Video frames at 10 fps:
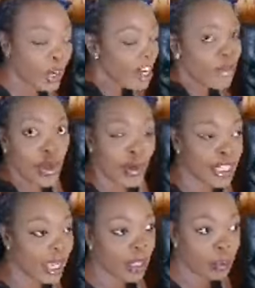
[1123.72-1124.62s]
We didn't even know
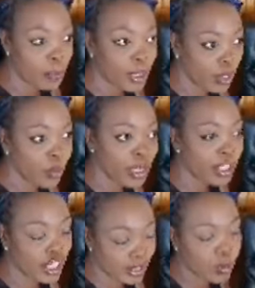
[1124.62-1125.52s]
each other.
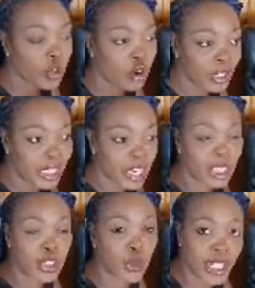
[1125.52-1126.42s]
We called each
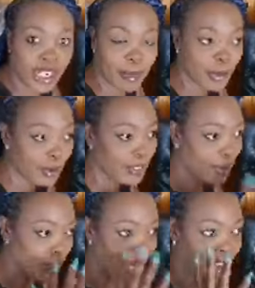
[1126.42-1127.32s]
other Twinnie because
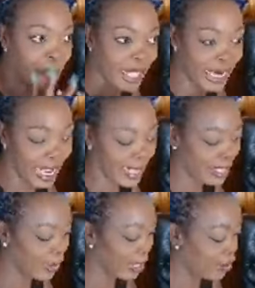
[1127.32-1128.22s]
you know we have big eyes and what.